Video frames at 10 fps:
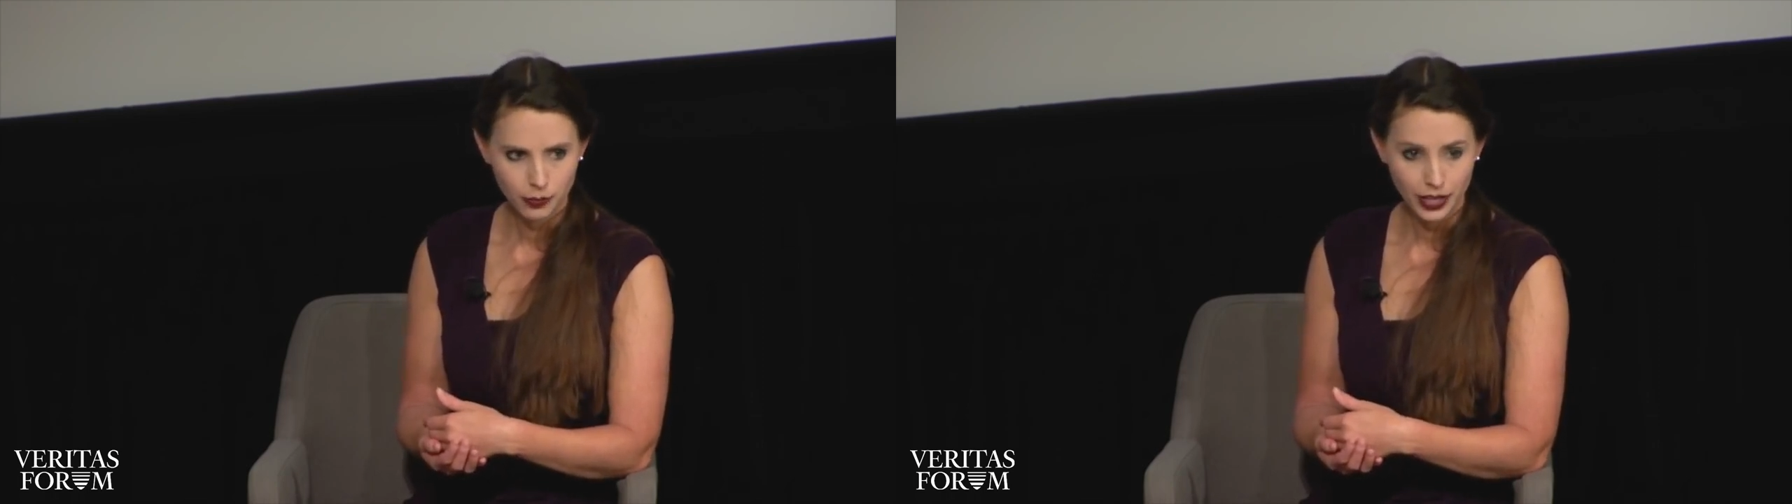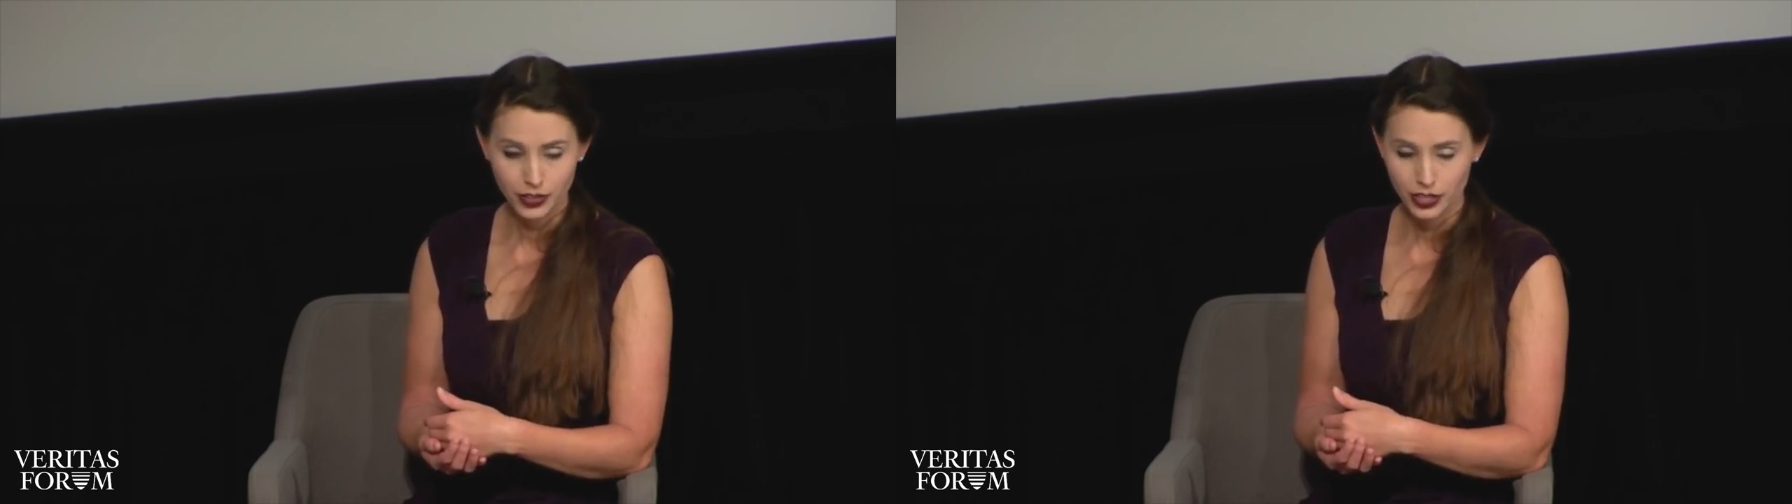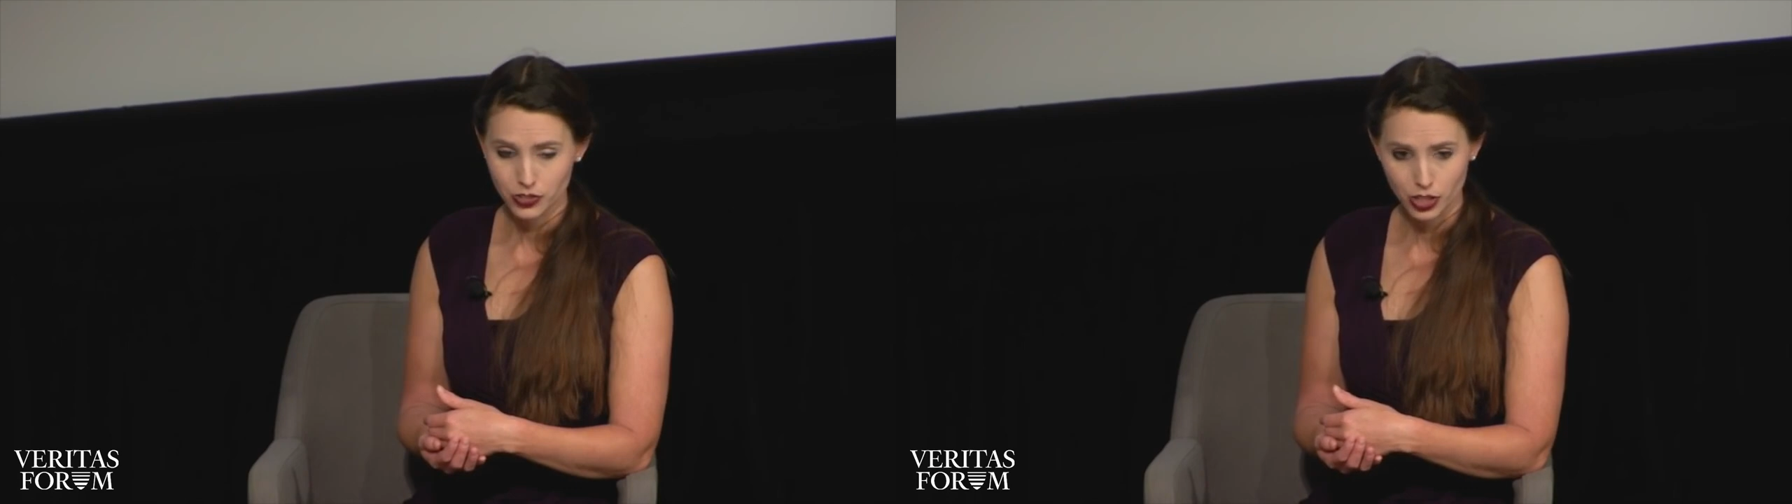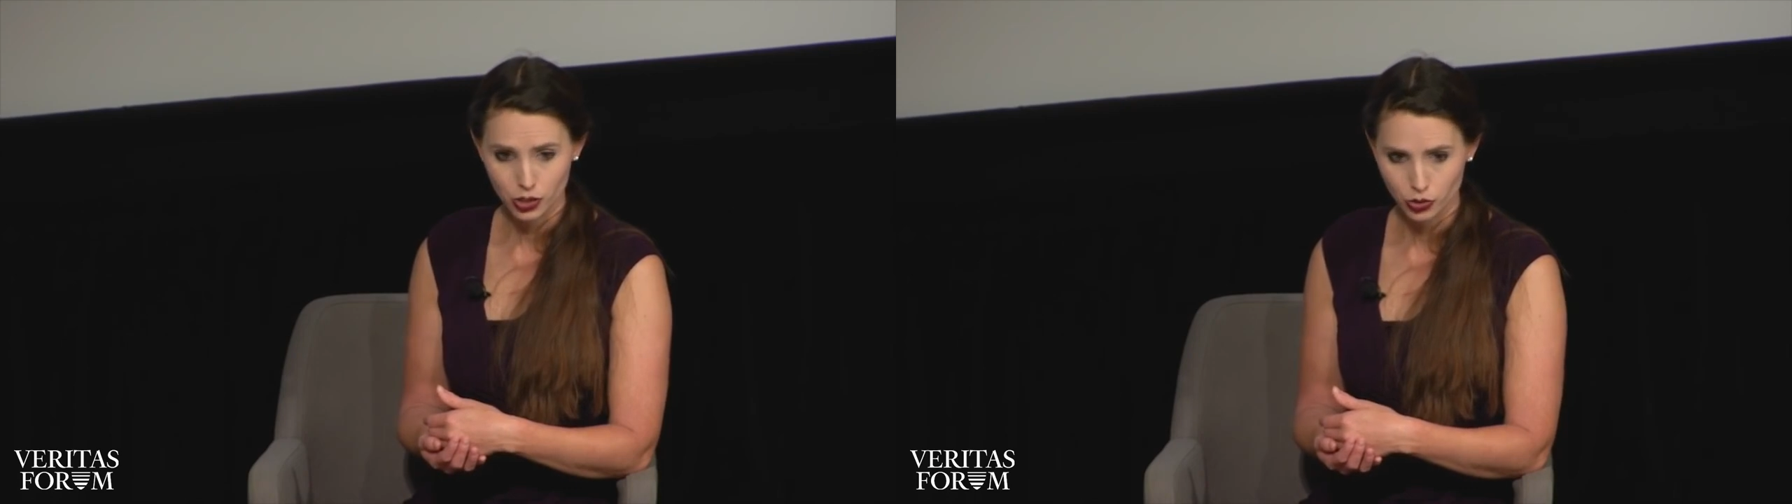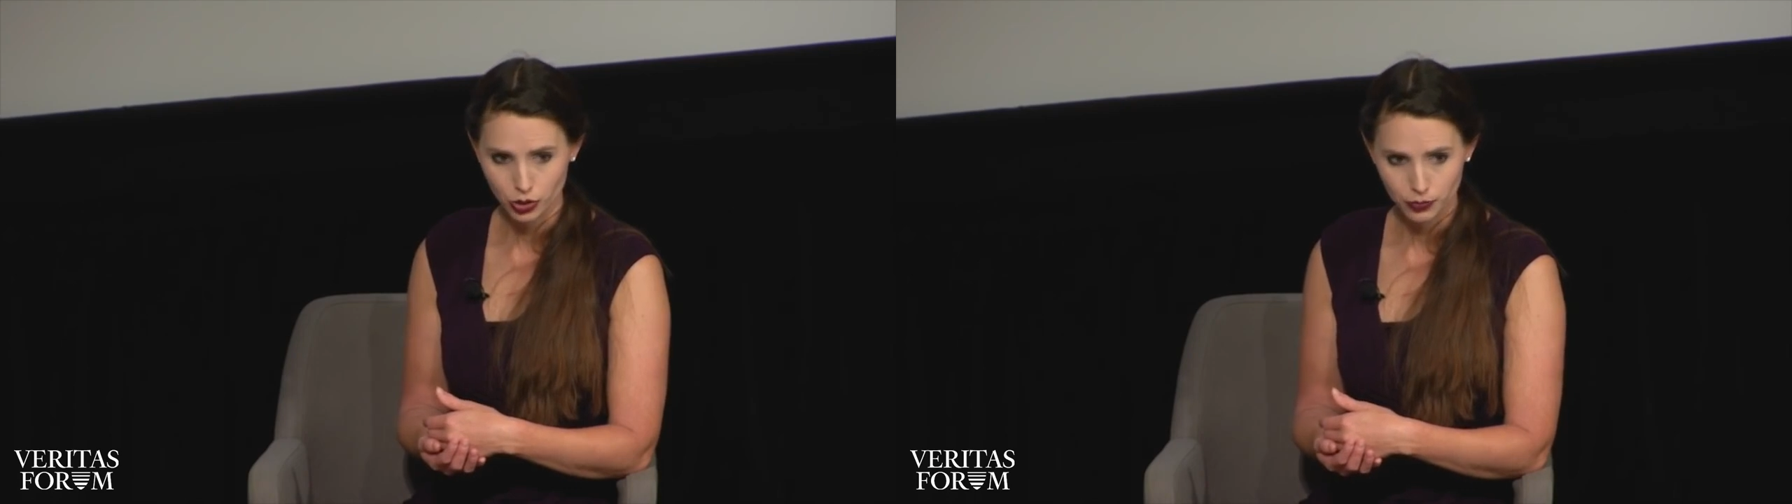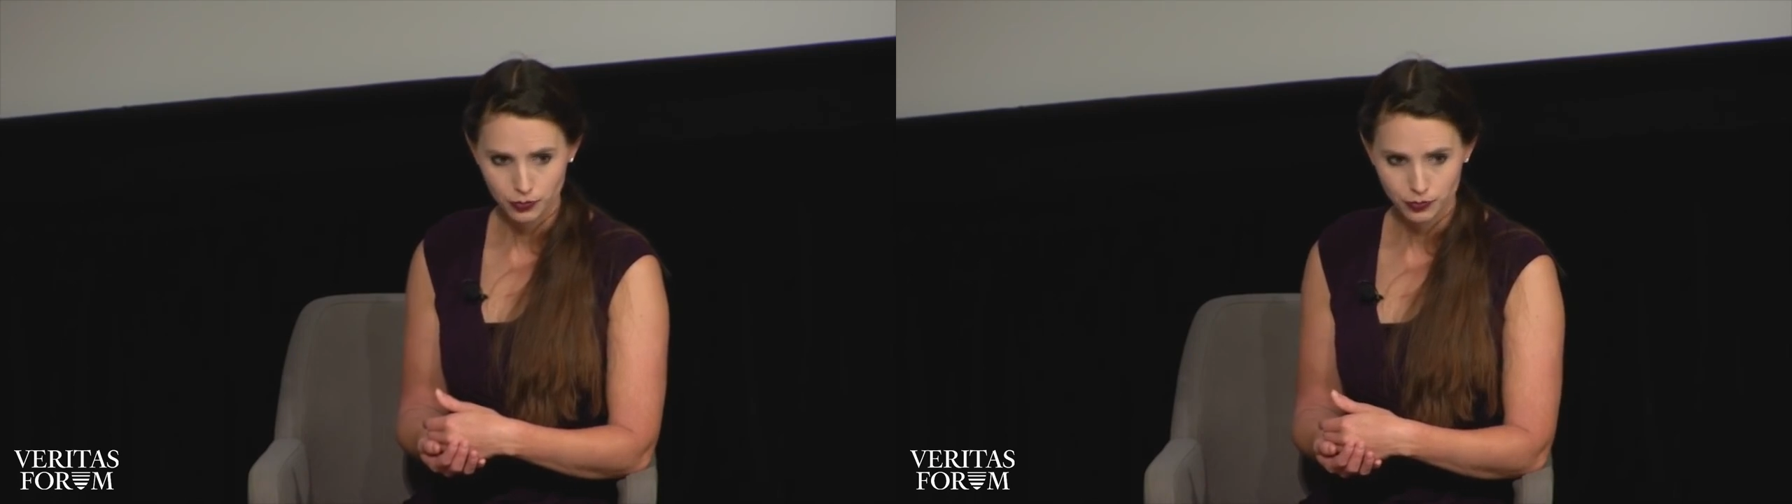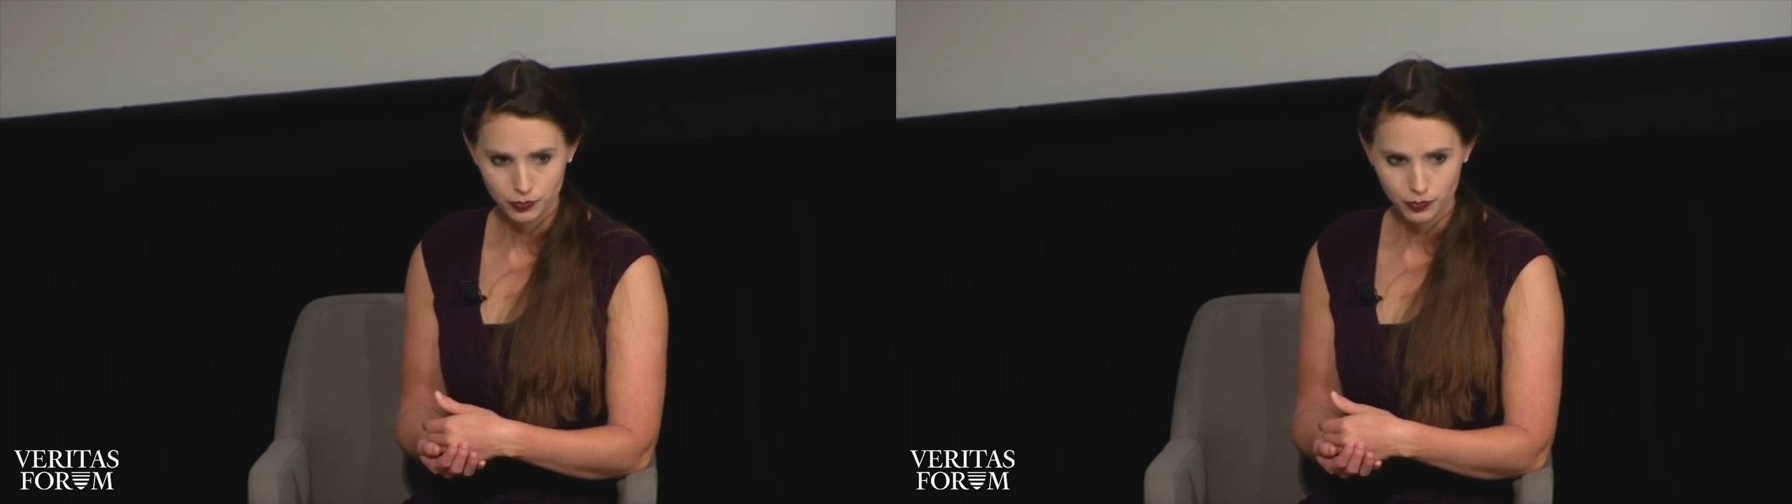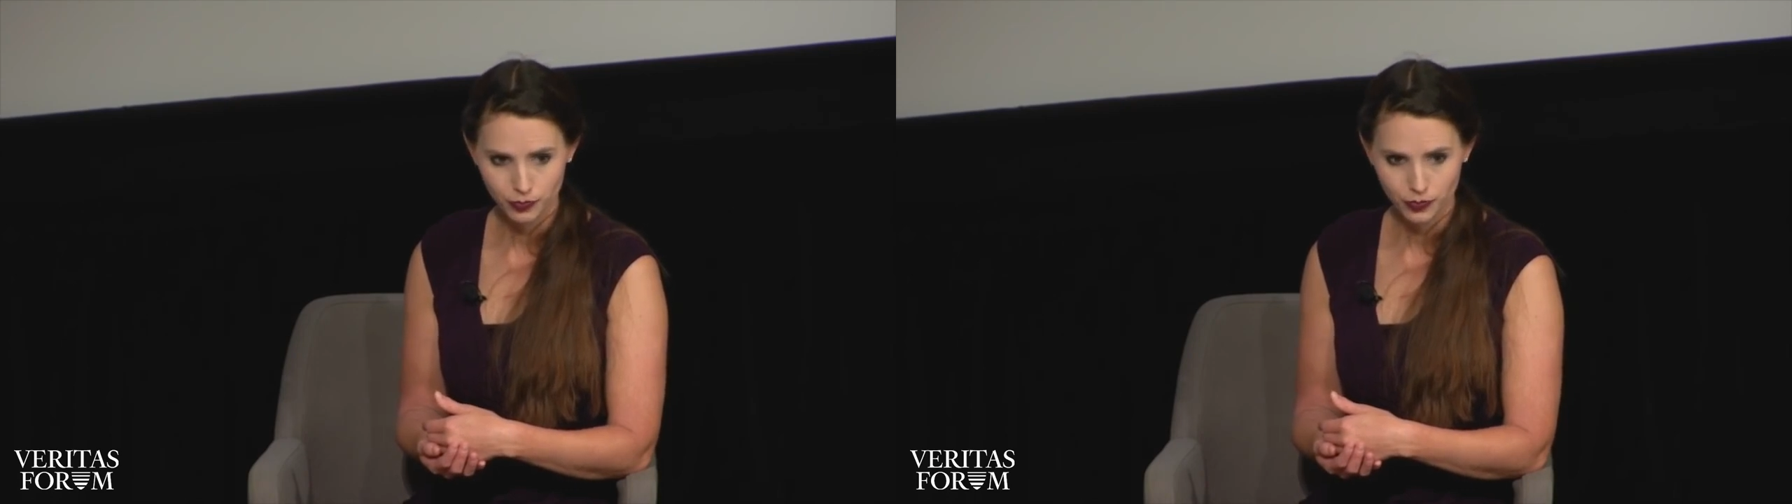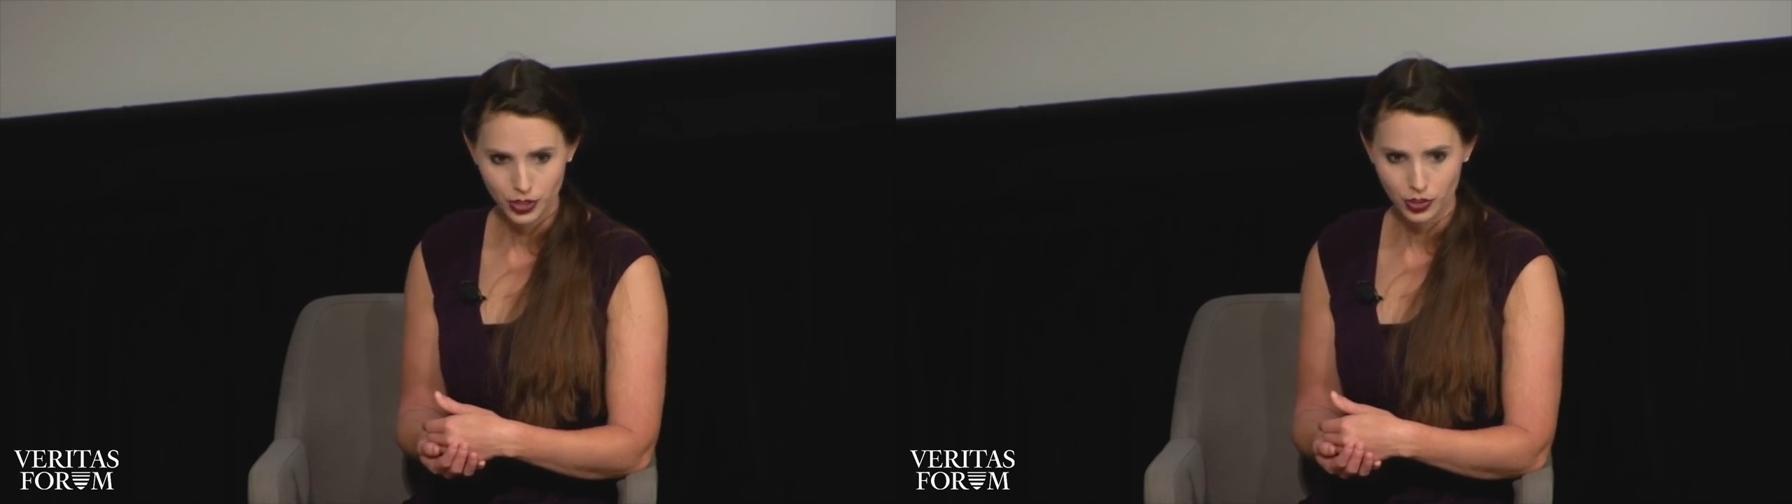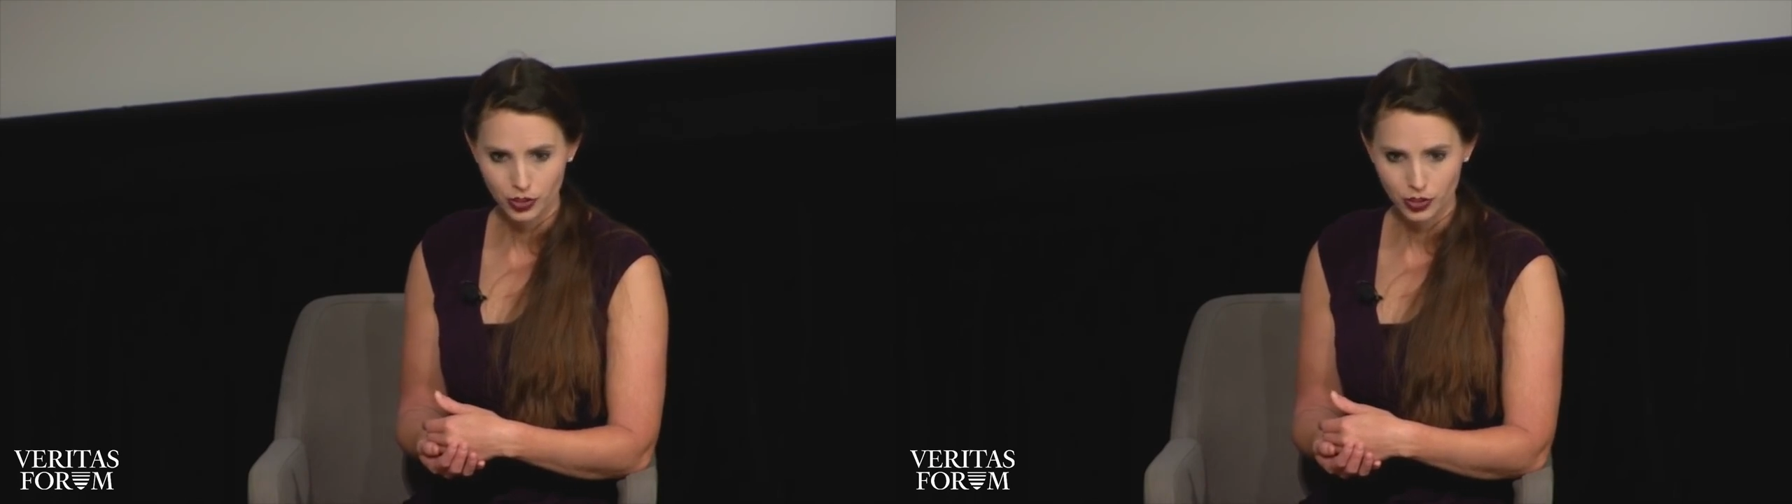And that's not true. You know,